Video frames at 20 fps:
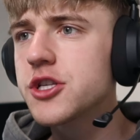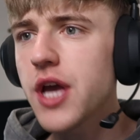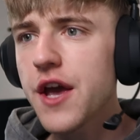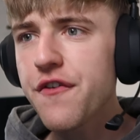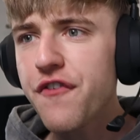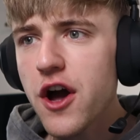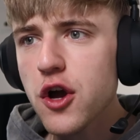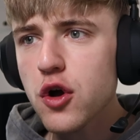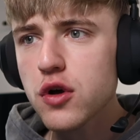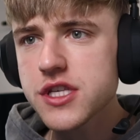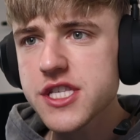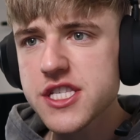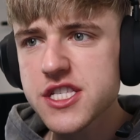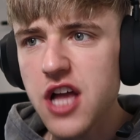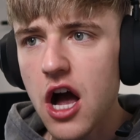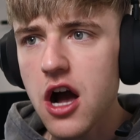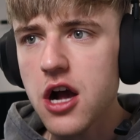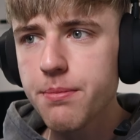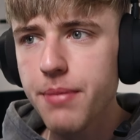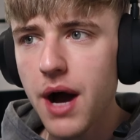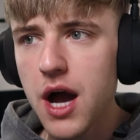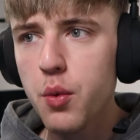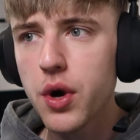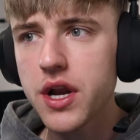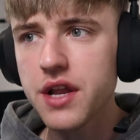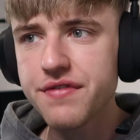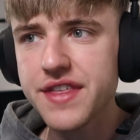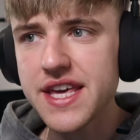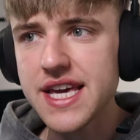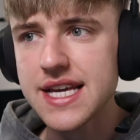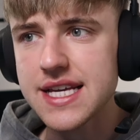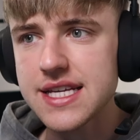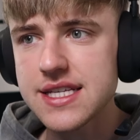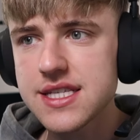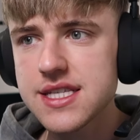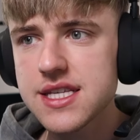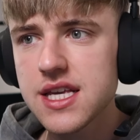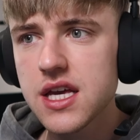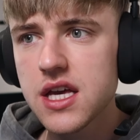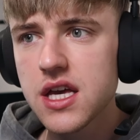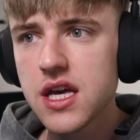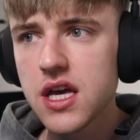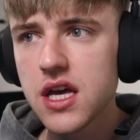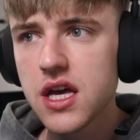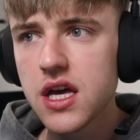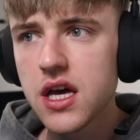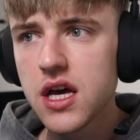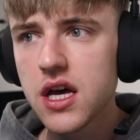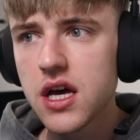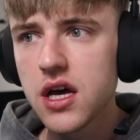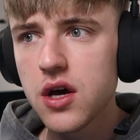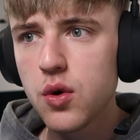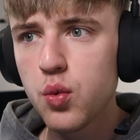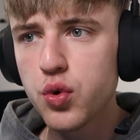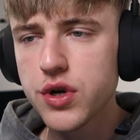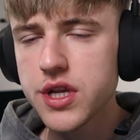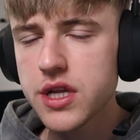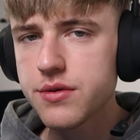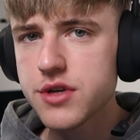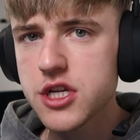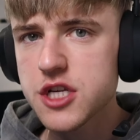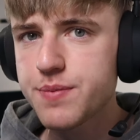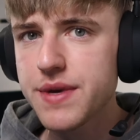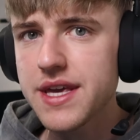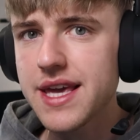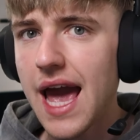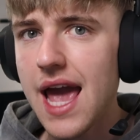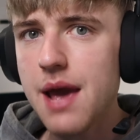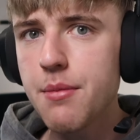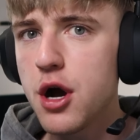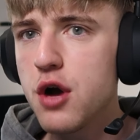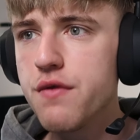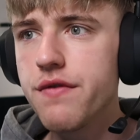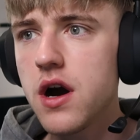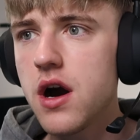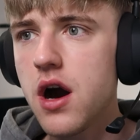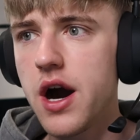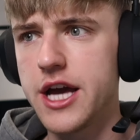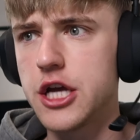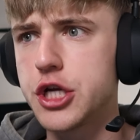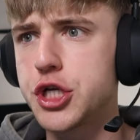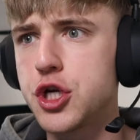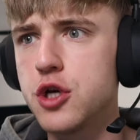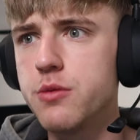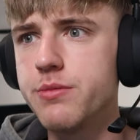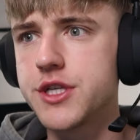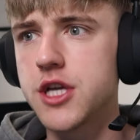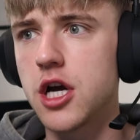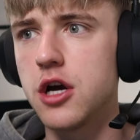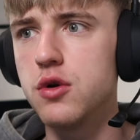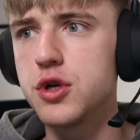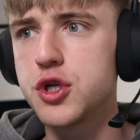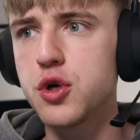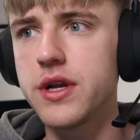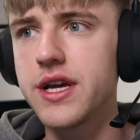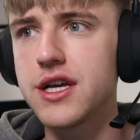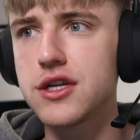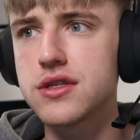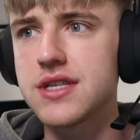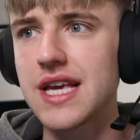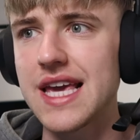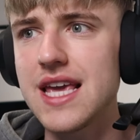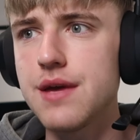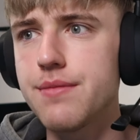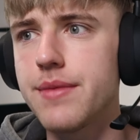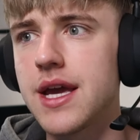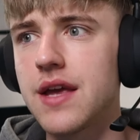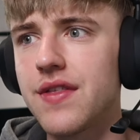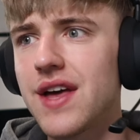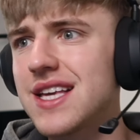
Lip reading: So if I got stung by one of these, would it just be game over? I assume so. Surely it could just eat me.